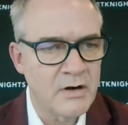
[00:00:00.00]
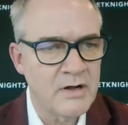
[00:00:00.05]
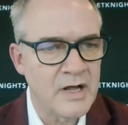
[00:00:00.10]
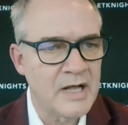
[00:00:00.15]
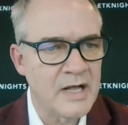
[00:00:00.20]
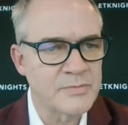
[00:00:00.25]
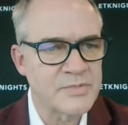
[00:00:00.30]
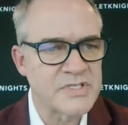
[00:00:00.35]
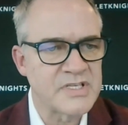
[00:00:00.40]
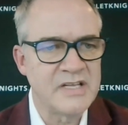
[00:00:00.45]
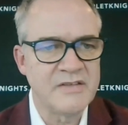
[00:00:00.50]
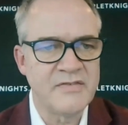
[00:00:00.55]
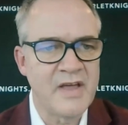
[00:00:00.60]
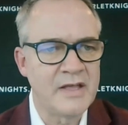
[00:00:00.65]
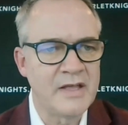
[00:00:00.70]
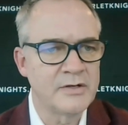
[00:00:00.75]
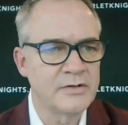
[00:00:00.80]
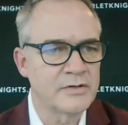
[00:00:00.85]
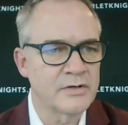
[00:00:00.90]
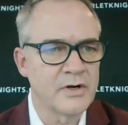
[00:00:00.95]
Karl Hobbs steve
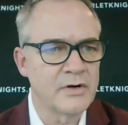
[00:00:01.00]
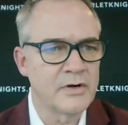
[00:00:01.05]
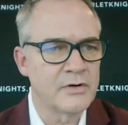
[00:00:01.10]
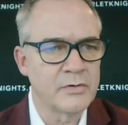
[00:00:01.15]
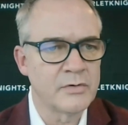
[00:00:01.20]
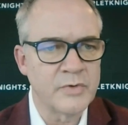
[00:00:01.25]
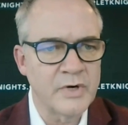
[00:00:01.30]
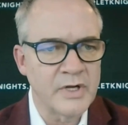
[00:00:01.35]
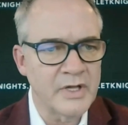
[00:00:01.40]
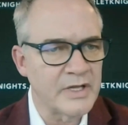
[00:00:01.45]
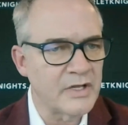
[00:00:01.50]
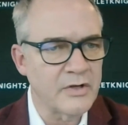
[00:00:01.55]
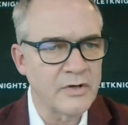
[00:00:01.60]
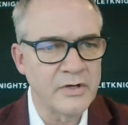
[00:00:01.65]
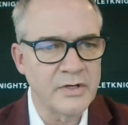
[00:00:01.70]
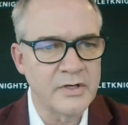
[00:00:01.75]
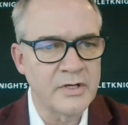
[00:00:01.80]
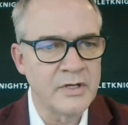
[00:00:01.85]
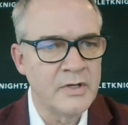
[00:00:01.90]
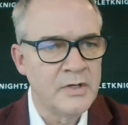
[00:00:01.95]
hayner are really
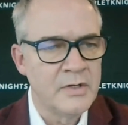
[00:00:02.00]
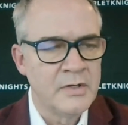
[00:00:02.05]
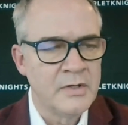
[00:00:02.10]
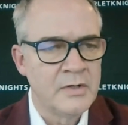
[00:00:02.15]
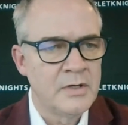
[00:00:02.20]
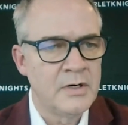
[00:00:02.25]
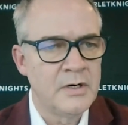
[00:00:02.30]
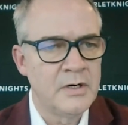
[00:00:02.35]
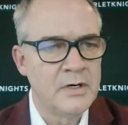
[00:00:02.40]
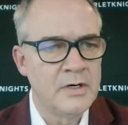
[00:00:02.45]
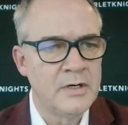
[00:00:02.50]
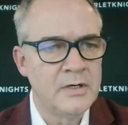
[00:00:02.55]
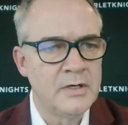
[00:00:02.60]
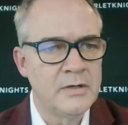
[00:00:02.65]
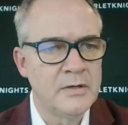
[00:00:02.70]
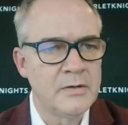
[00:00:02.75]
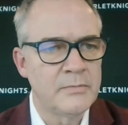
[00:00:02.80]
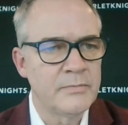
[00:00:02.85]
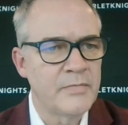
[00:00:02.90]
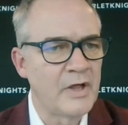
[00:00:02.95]
good
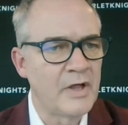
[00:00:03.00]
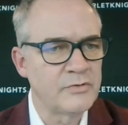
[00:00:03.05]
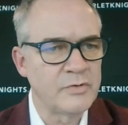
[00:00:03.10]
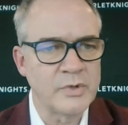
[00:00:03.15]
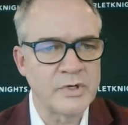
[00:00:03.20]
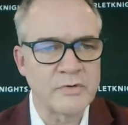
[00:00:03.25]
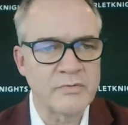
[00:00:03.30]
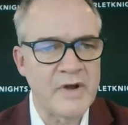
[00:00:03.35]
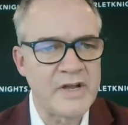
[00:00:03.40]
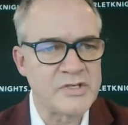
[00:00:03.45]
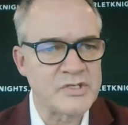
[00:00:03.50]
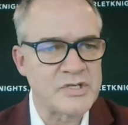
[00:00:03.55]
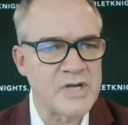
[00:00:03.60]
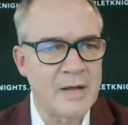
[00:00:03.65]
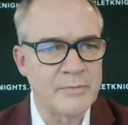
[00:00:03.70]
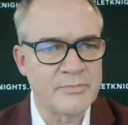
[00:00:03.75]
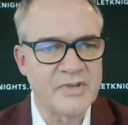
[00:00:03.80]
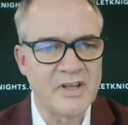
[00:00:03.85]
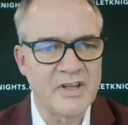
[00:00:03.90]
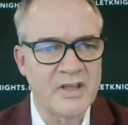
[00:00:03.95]
uh, they'll do a great
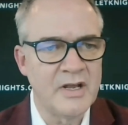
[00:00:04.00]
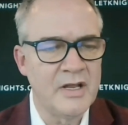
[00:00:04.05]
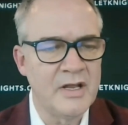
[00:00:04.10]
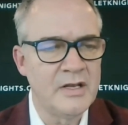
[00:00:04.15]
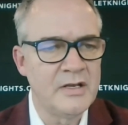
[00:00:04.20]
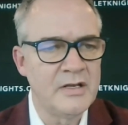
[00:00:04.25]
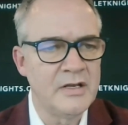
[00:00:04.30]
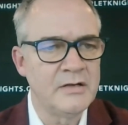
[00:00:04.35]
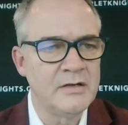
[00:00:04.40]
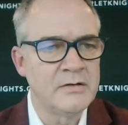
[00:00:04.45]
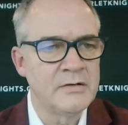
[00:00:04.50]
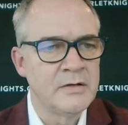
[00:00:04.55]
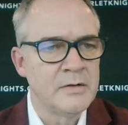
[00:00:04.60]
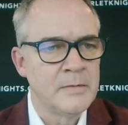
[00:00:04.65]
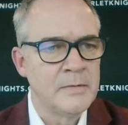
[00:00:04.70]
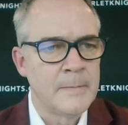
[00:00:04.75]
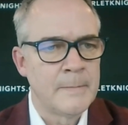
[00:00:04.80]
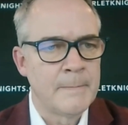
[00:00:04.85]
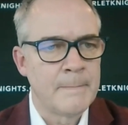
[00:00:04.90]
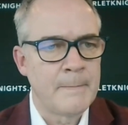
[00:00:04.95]
job digging in and
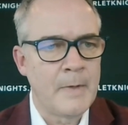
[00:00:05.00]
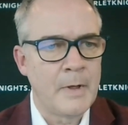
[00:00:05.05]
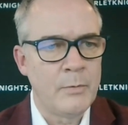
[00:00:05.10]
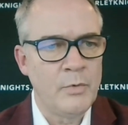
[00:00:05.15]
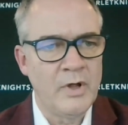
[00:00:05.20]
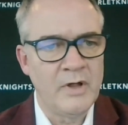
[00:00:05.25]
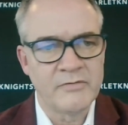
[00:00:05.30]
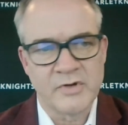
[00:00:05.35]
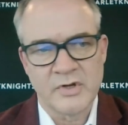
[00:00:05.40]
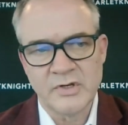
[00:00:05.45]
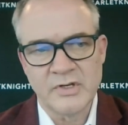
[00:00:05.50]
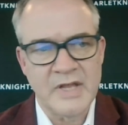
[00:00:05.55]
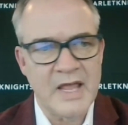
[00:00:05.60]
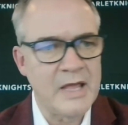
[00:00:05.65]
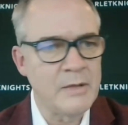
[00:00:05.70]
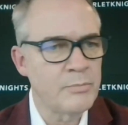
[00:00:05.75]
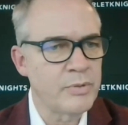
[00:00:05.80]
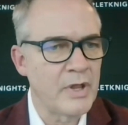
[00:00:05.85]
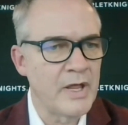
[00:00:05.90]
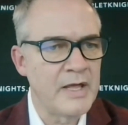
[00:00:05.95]
we'll have a good
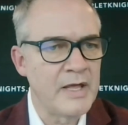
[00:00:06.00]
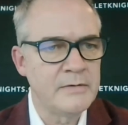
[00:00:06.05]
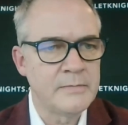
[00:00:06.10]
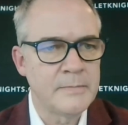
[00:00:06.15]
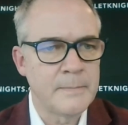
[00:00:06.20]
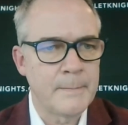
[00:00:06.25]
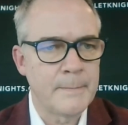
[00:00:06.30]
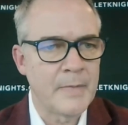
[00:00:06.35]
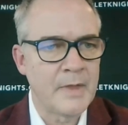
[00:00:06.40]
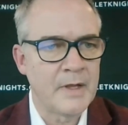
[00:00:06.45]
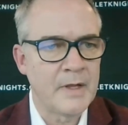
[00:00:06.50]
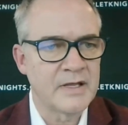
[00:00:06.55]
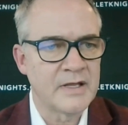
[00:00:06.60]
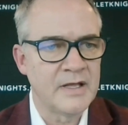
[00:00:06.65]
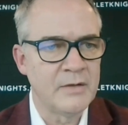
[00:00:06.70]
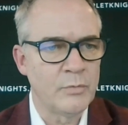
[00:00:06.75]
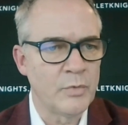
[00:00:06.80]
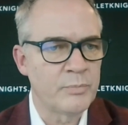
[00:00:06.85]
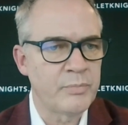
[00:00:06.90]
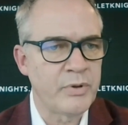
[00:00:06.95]
game plan
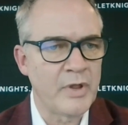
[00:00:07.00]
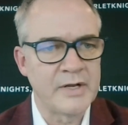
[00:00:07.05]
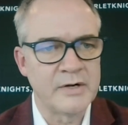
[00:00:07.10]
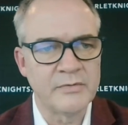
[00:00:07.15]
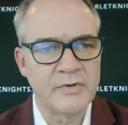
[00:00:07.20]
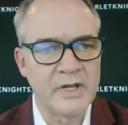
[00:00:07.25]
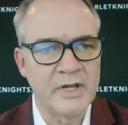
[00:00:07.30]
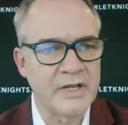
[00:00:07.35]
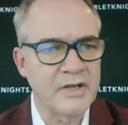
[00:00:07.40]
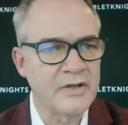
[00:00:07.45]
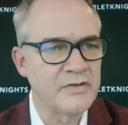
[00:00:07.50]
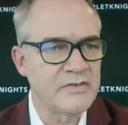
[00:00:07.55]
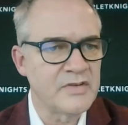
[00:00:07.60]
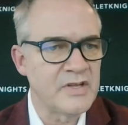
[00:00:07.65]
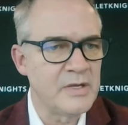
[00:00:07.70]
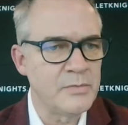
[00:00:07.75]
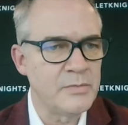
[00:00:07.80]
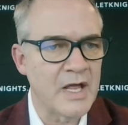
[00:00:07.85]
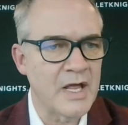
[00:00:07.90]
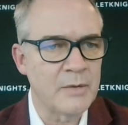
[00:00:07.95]
again we're playing a really good
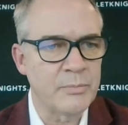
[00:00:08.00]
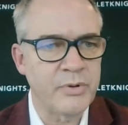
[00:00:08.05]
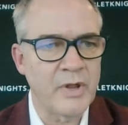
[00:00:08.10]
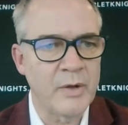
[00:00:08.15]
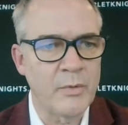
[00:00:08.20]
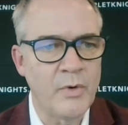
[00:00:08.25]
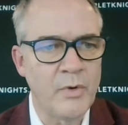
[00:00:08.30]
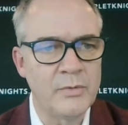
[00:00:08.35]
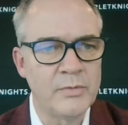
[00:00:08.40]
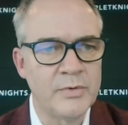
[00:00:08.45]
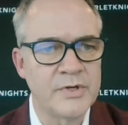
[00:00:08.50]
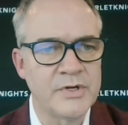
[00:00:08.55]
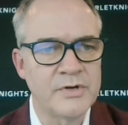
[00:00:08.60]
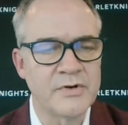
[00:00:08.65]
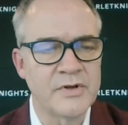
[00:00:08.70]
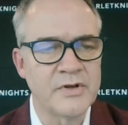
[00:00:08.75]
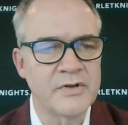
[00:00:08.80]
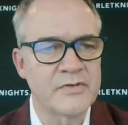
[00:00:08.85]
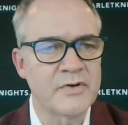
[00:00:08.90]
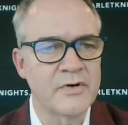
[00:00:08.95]
team you got to play well when
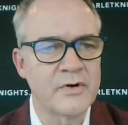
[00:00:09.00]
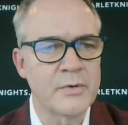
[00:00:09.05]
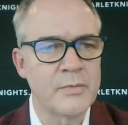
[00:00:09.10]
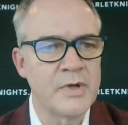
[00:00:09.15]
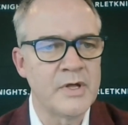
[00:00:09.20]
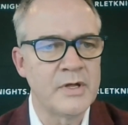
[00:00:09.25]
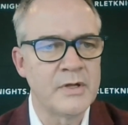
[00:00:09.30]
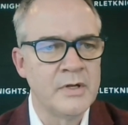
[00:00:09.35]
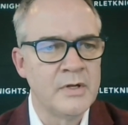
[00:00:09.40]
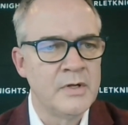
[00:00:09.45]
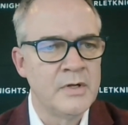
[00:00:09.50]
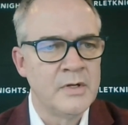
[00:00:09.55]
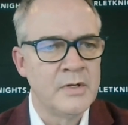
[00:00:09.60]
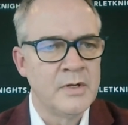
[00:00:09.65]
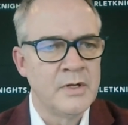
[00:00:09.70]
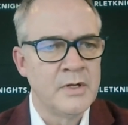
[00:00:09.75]
you're in the tournament